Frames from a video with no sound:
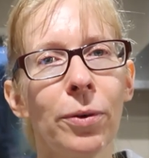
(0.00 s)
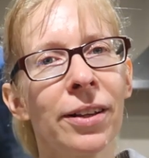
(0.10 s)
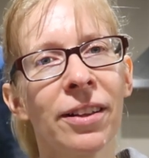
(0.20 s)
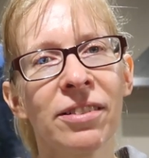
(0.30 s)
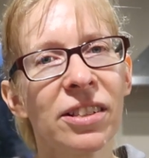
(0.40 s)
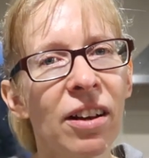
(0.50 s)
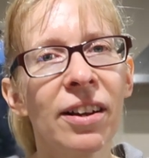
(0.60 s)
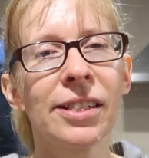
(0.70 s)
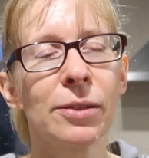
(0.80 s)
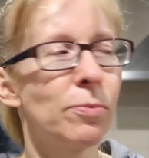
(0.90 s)
one of those
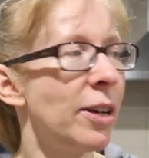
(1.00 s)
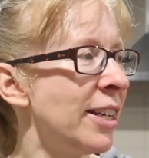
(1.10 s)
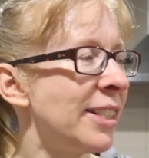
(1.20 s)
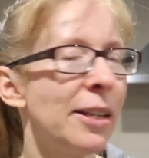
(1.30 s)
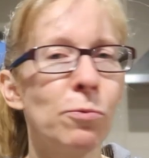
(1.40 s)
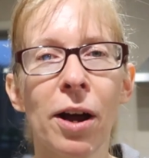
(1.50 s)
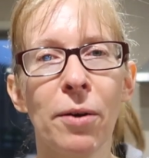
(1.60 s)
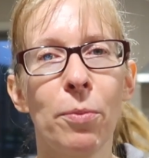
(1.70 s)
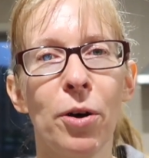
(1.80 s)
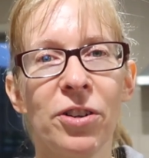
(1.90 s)
nice, easy
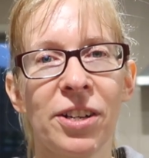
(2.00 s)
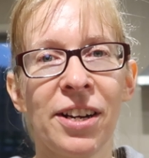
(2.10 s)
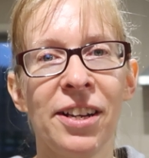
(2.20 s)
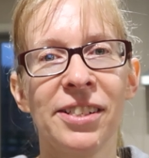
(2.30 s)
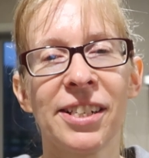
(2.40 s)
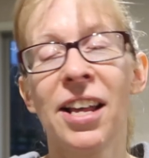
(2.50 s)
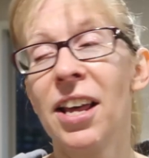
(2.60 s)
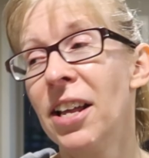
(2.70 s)
one-pot dinners.